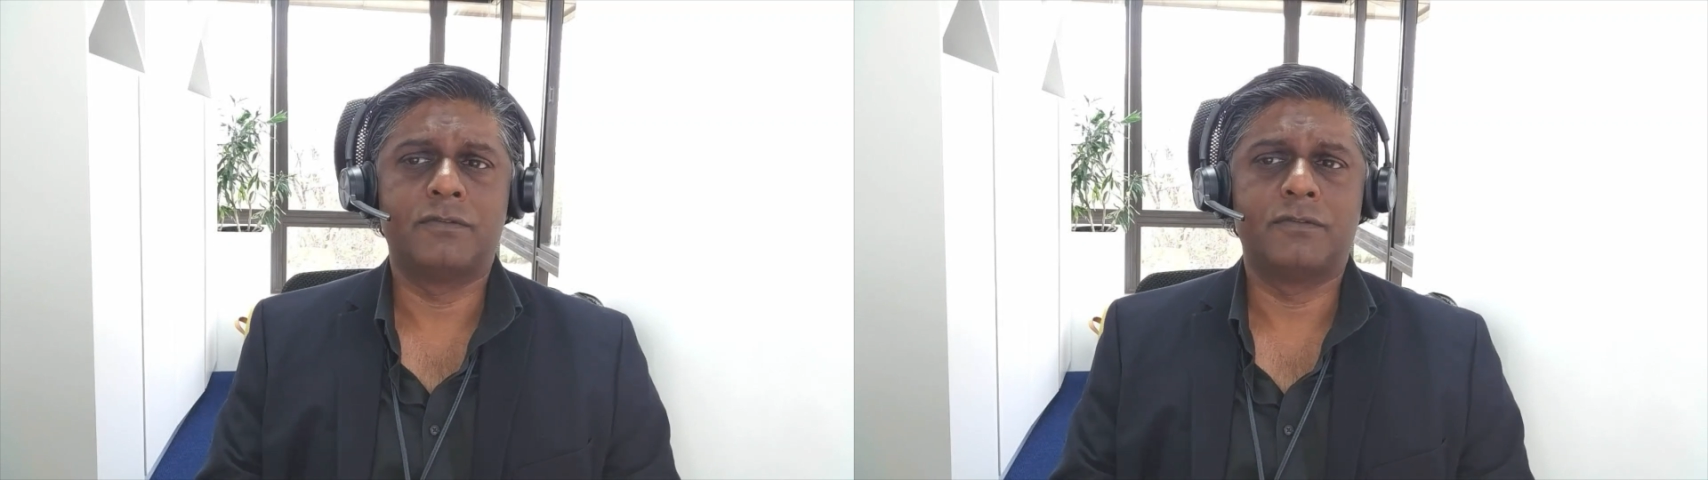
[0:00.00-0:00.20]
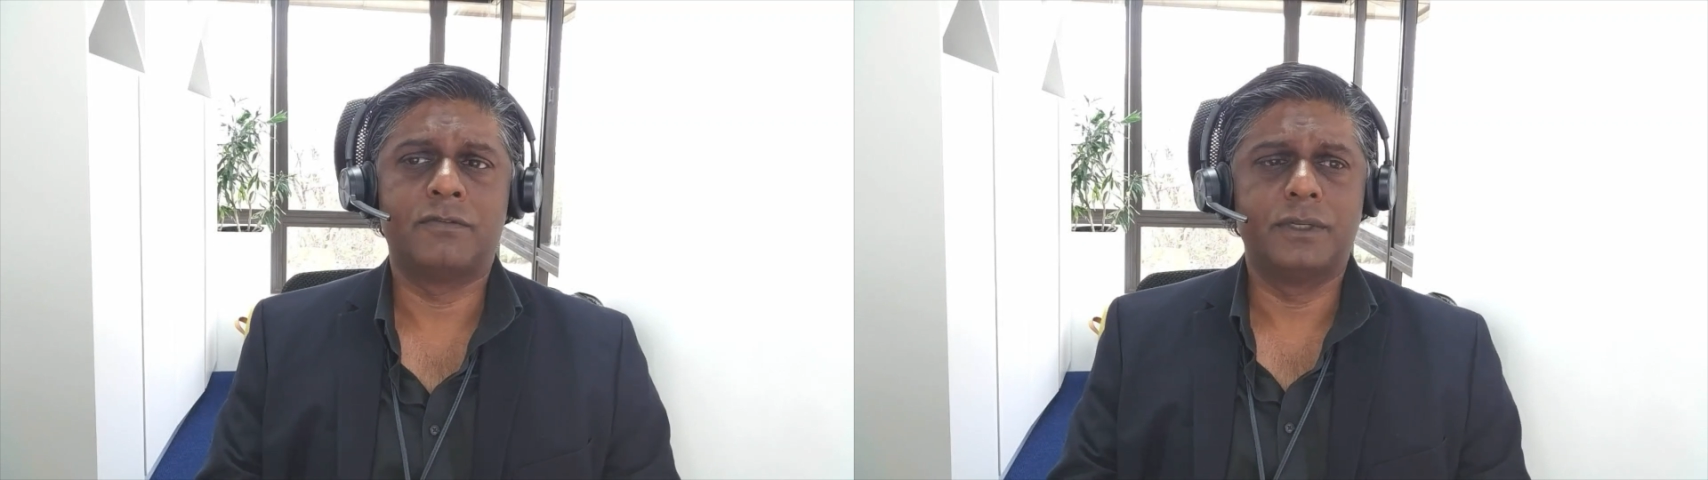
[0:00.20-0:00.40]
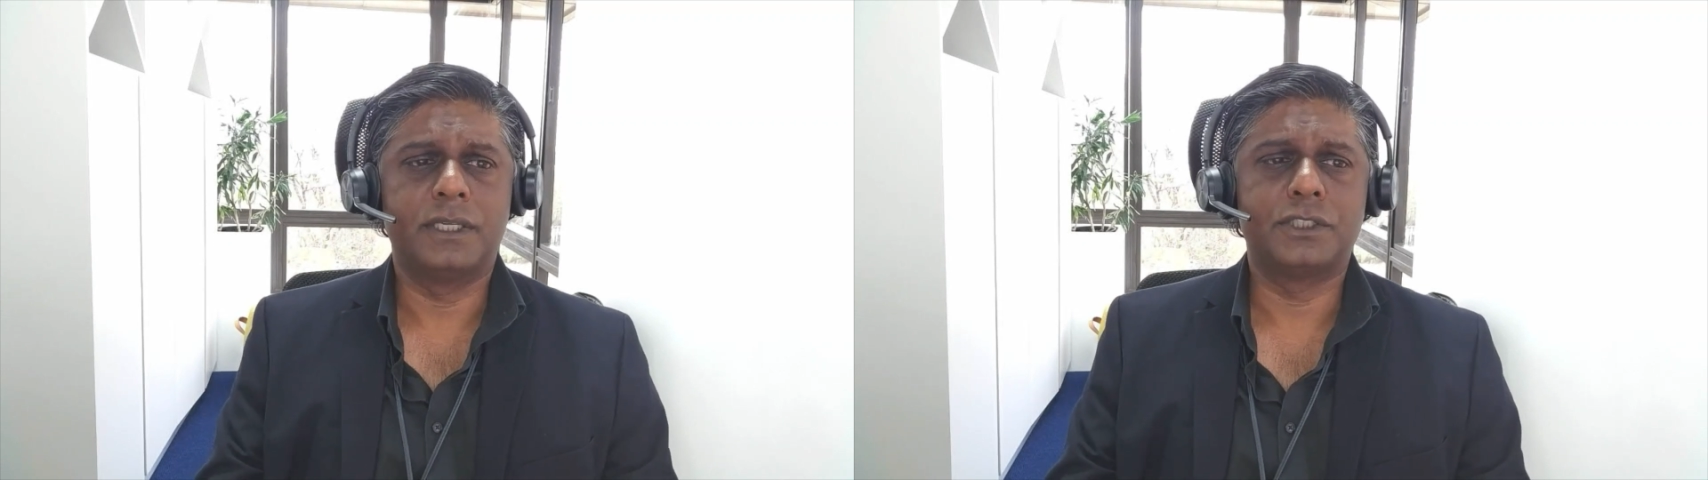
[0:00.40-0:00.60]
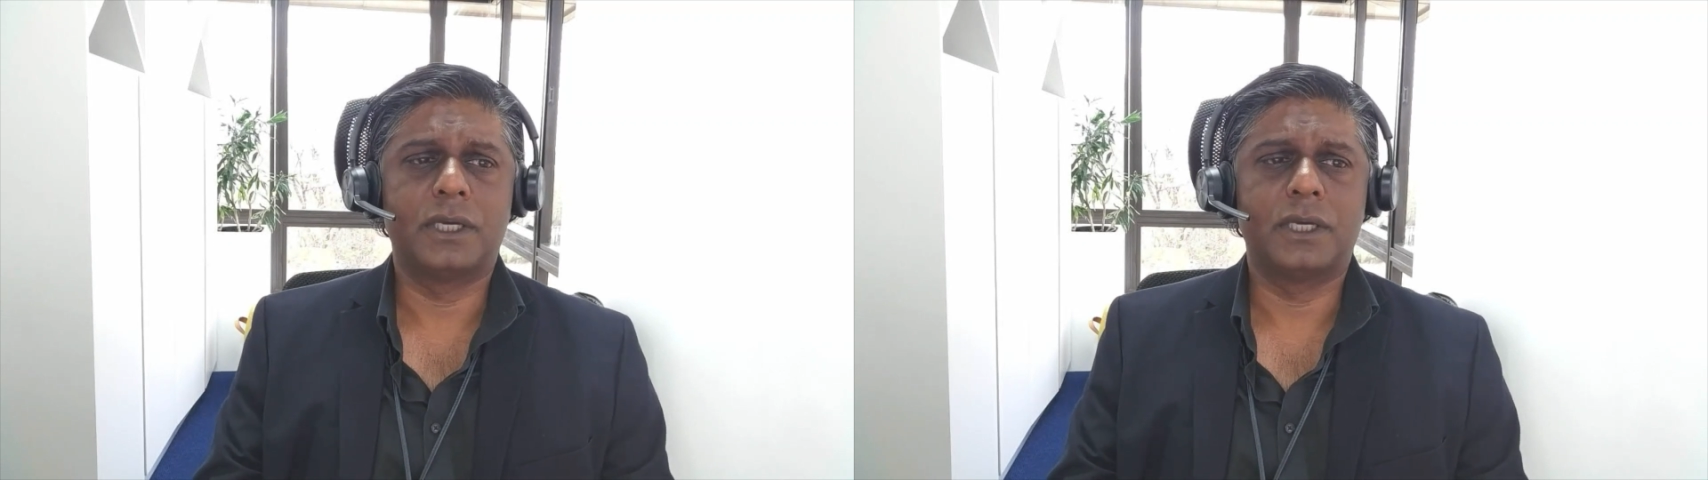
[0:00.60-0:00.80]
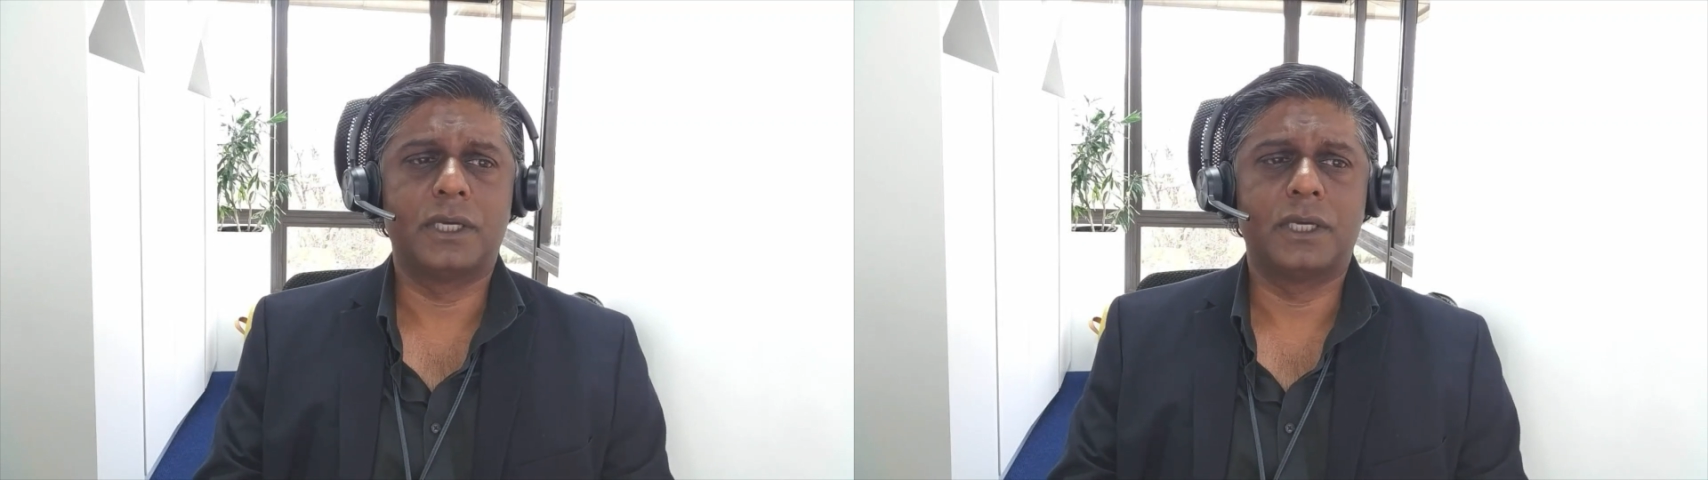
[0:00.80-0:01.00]
their unique
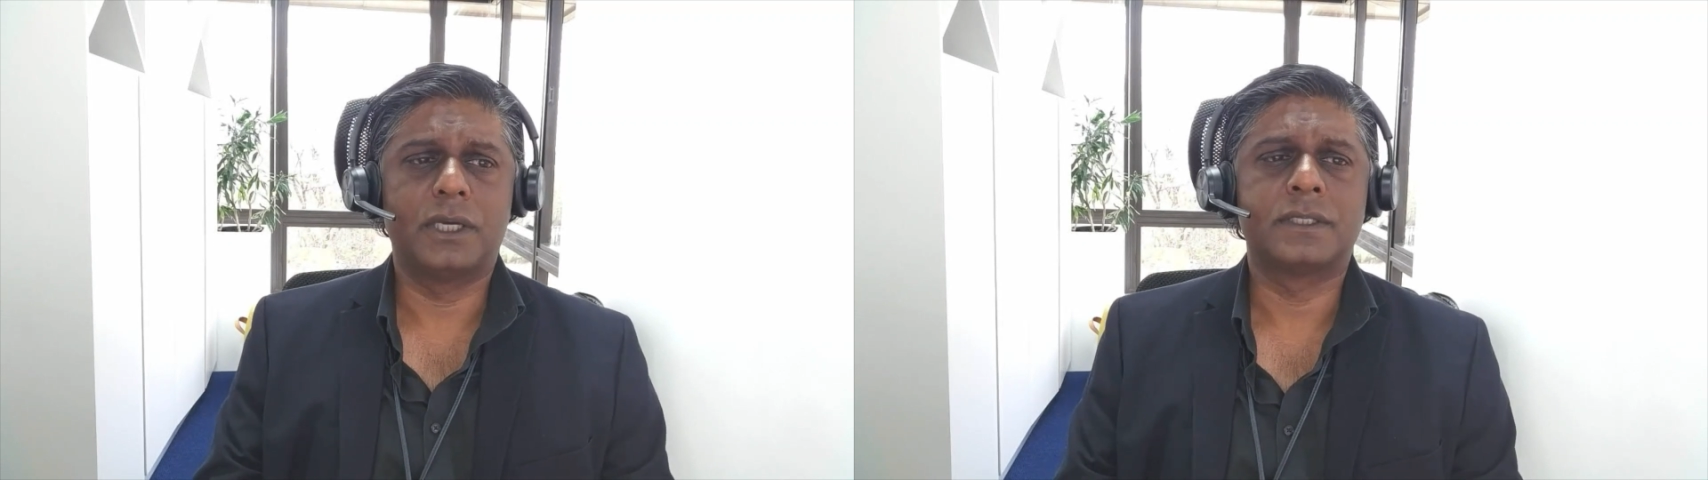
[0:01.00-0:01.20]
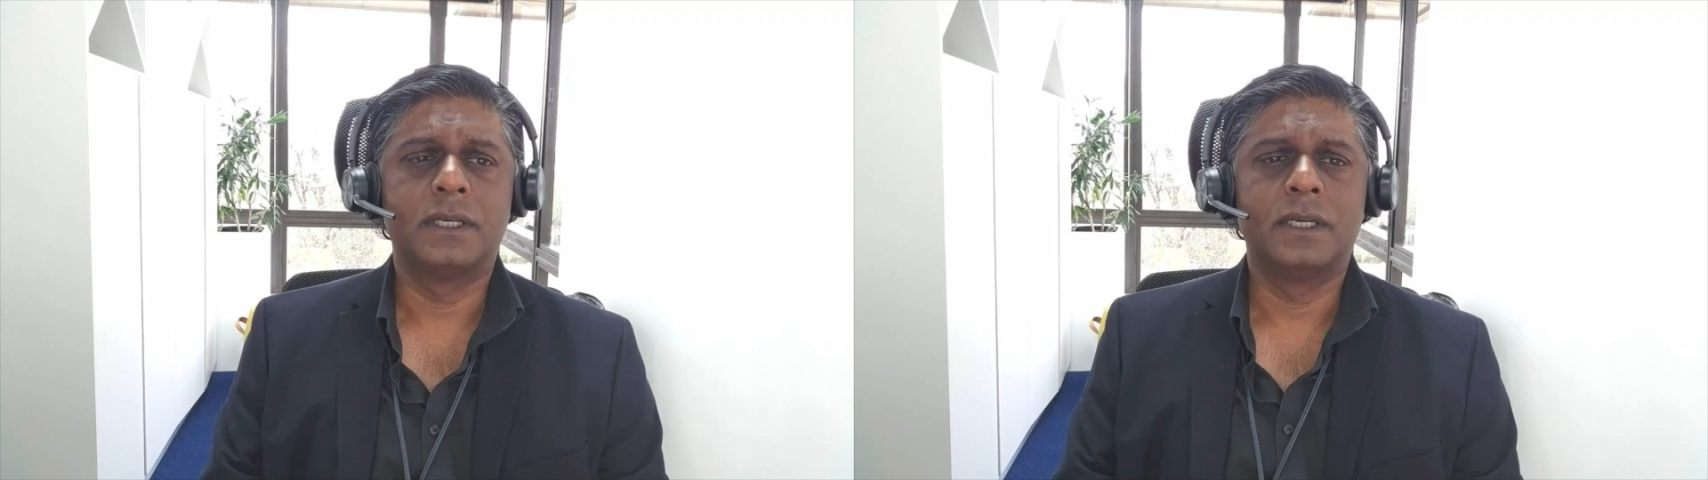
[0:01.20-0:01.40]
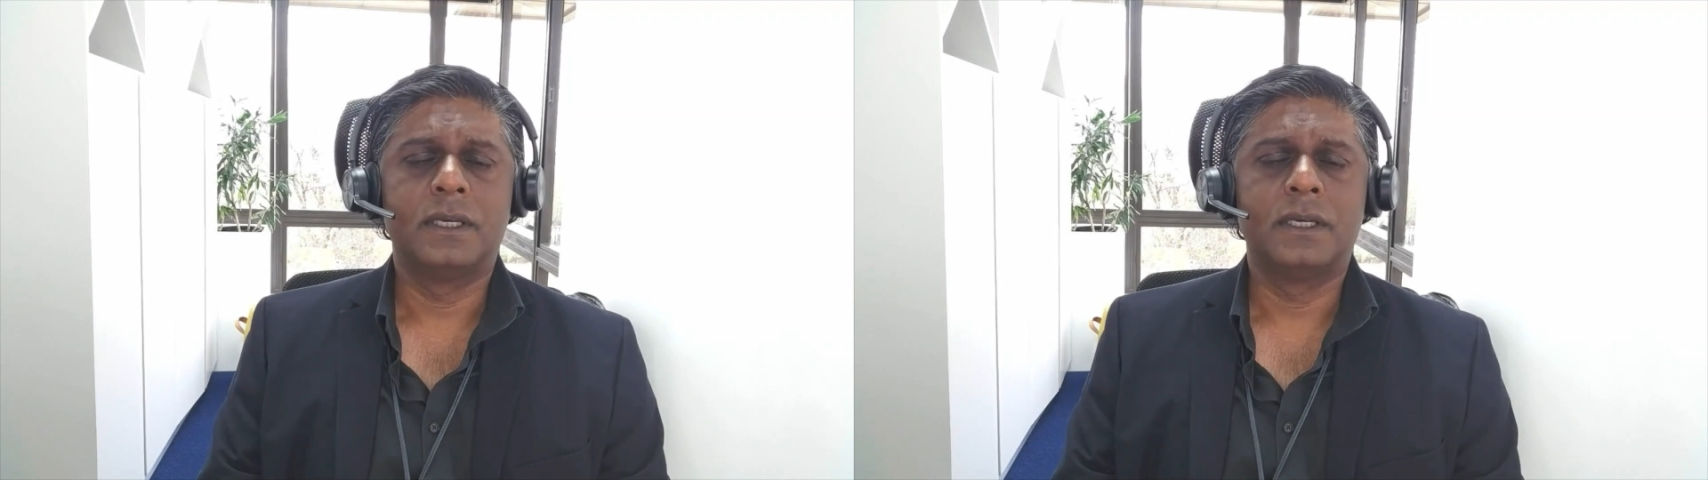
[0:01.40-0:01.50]
challenges.